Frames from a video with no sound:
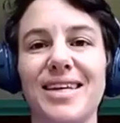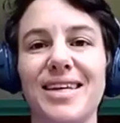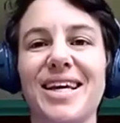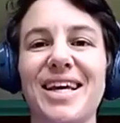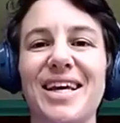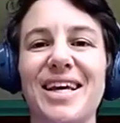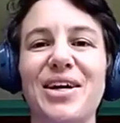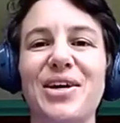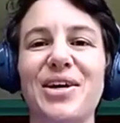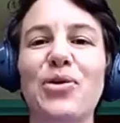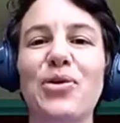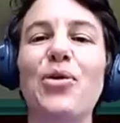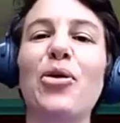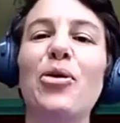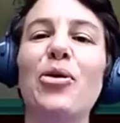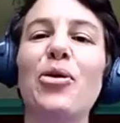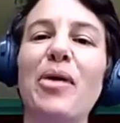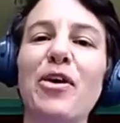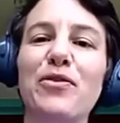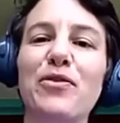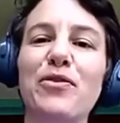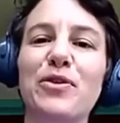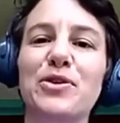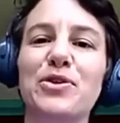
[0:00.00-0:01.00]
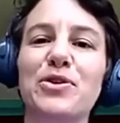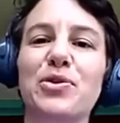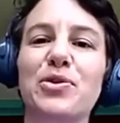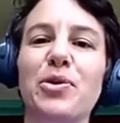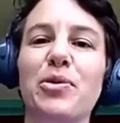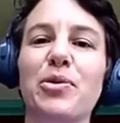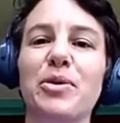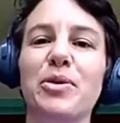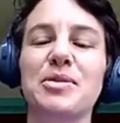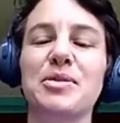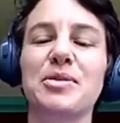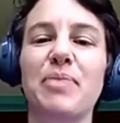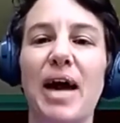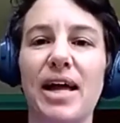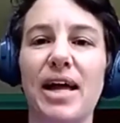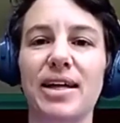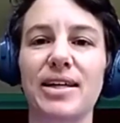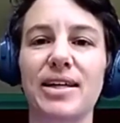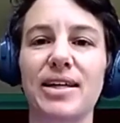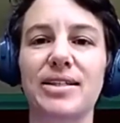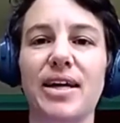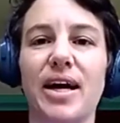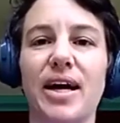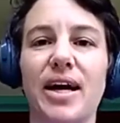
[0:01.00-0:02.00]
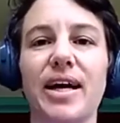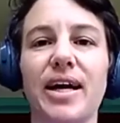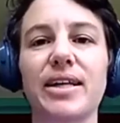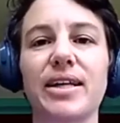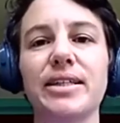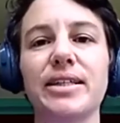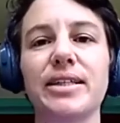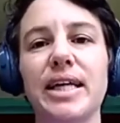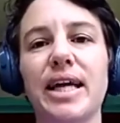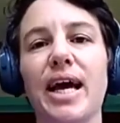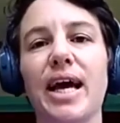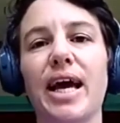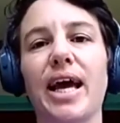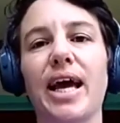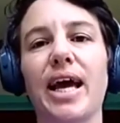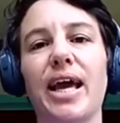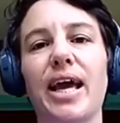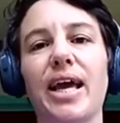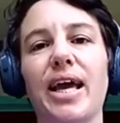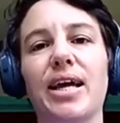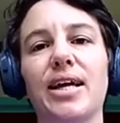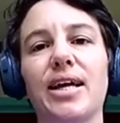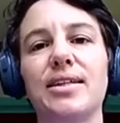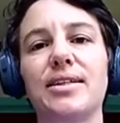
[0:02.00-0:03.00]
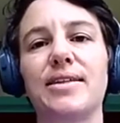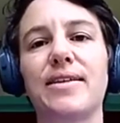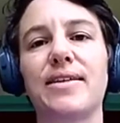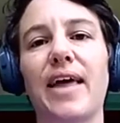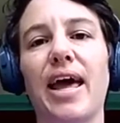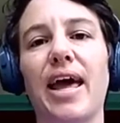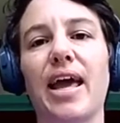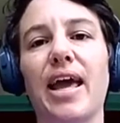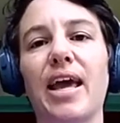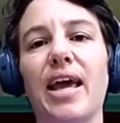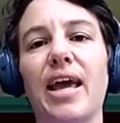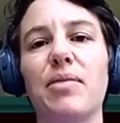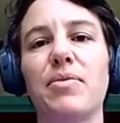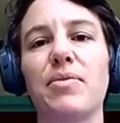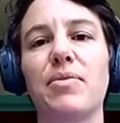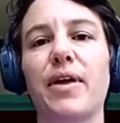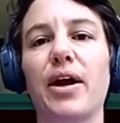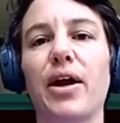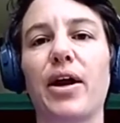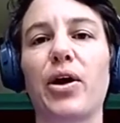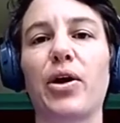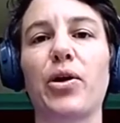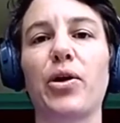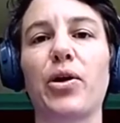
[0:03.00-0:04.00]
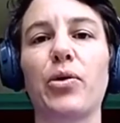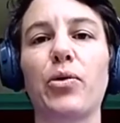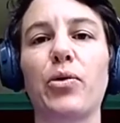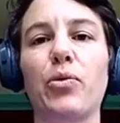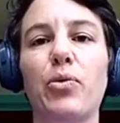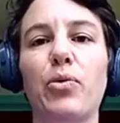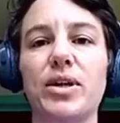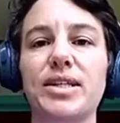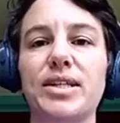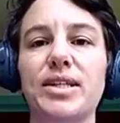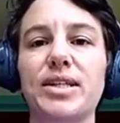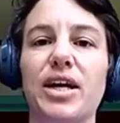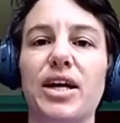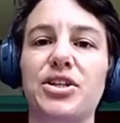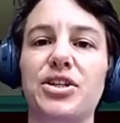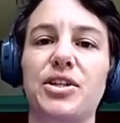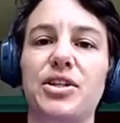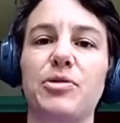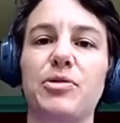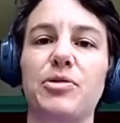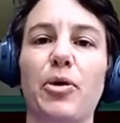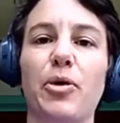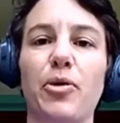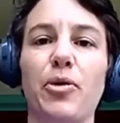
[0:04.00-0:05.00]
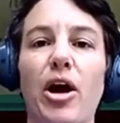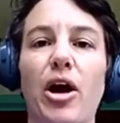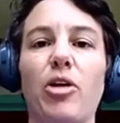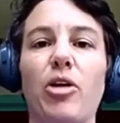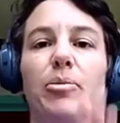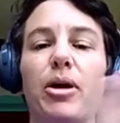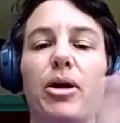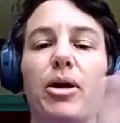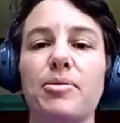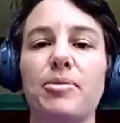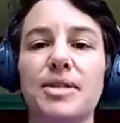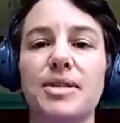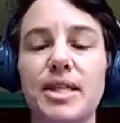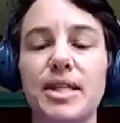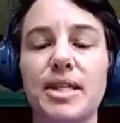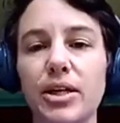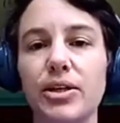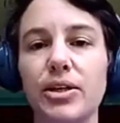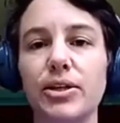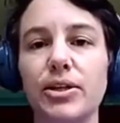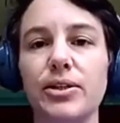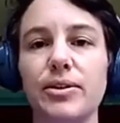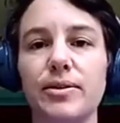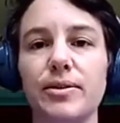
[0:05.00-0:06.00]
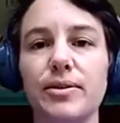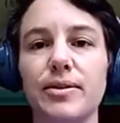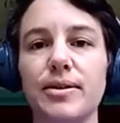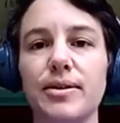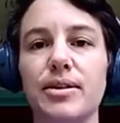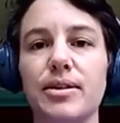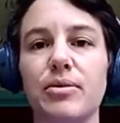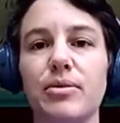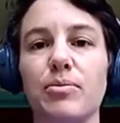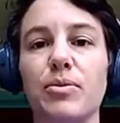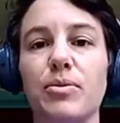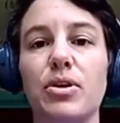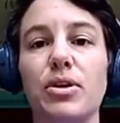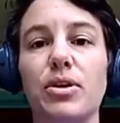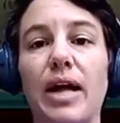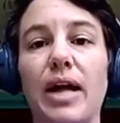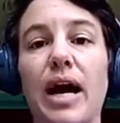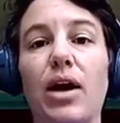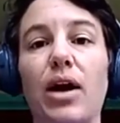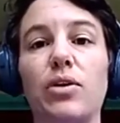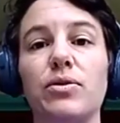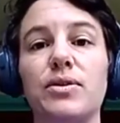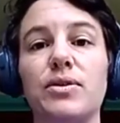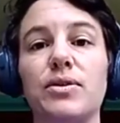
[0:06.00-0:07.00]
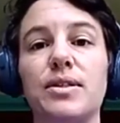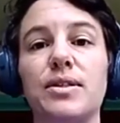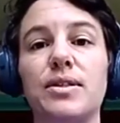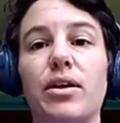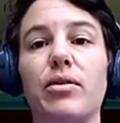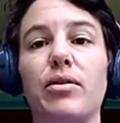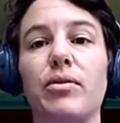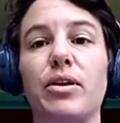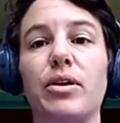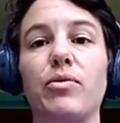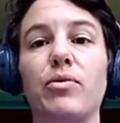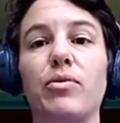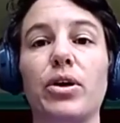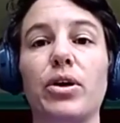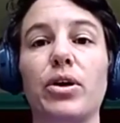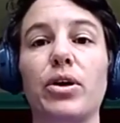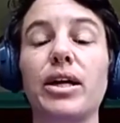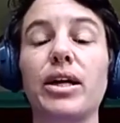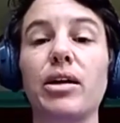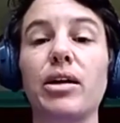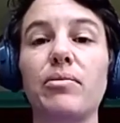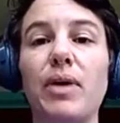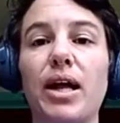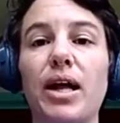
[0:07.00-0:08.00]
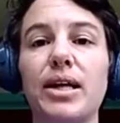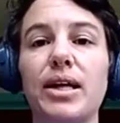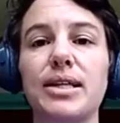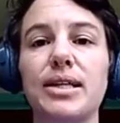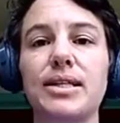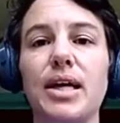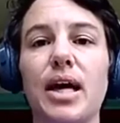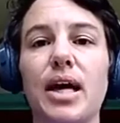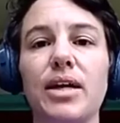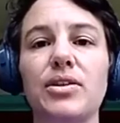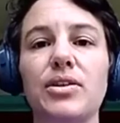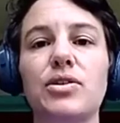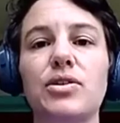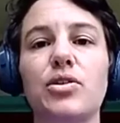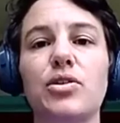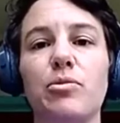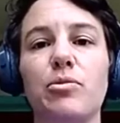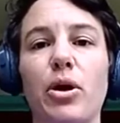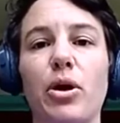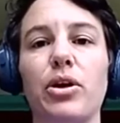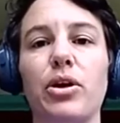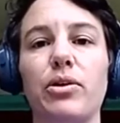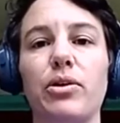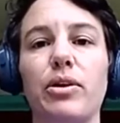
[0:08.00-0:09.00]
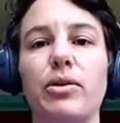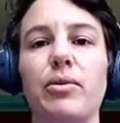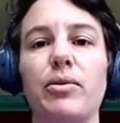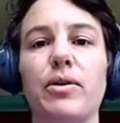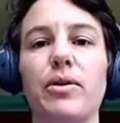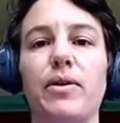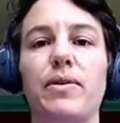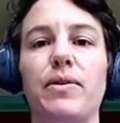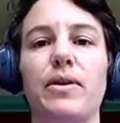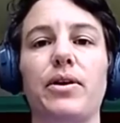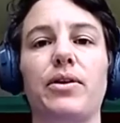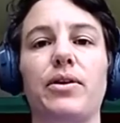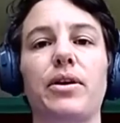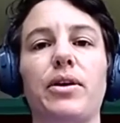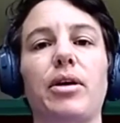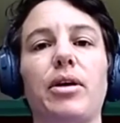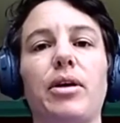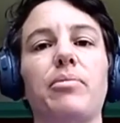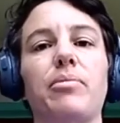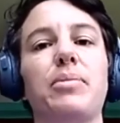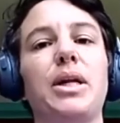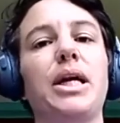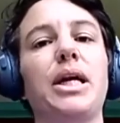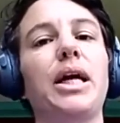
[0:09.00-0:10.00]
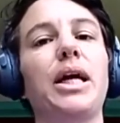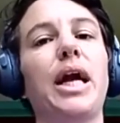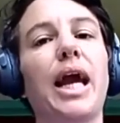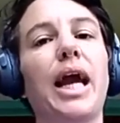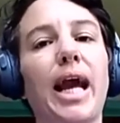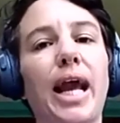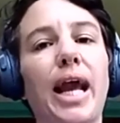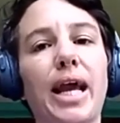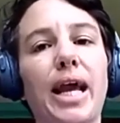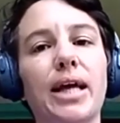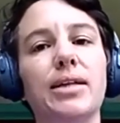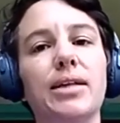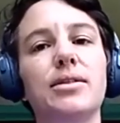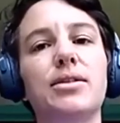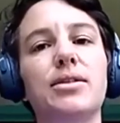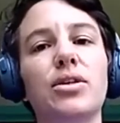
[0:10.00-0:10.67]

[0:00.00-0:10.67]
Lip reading: Oh, my first tour was in Palestine, and the aim there was actually to both help upskill some clowns that are already working in Palestine, so partnering with a theater company, and